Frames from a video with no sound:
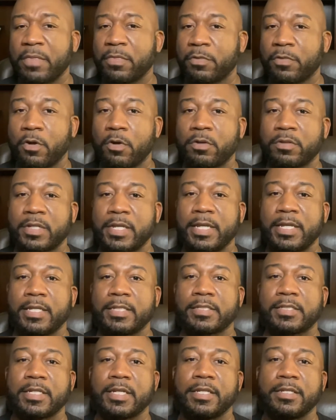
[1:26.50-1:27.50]
Third thing
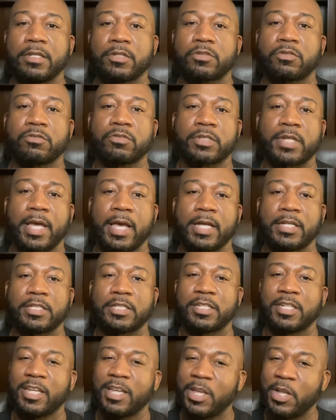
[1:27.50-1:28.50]
is the initial
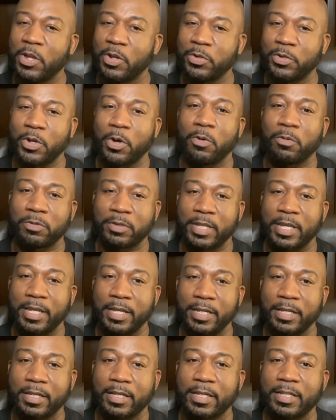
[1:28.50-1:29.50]
sketch. Don't
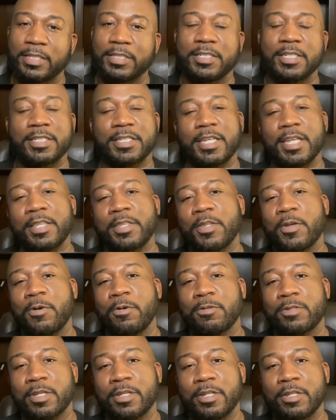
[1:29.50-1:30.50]
think, just get
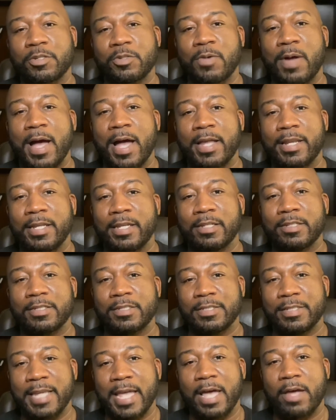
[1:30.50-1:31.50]
those initial ideas
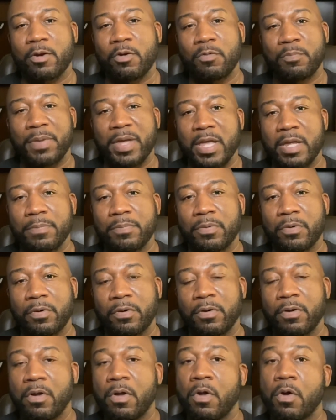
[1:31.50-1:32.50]
down on paper,
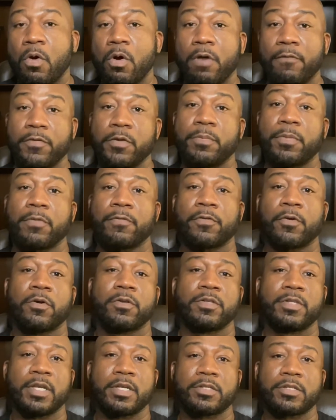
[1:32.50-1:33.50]
or if you prefer
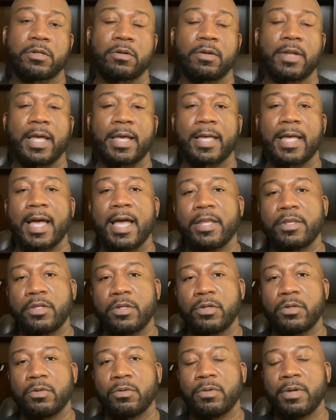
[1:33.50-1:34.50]
digital like I
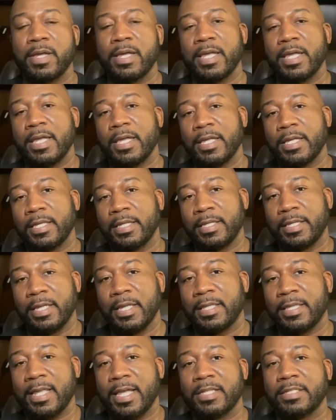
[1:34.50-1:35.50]
do,
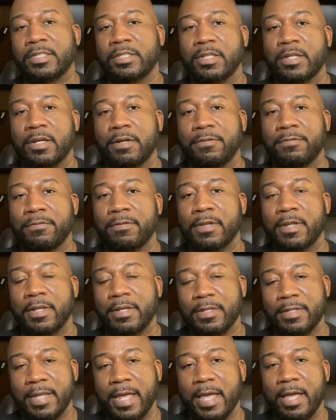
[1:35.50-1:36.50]
get that stuff
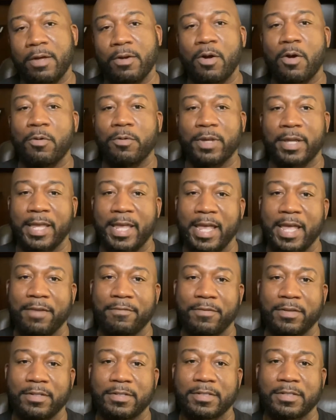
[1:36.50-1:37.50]
down on the
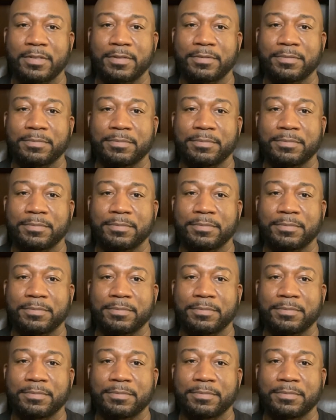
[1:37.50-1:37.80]
canvas.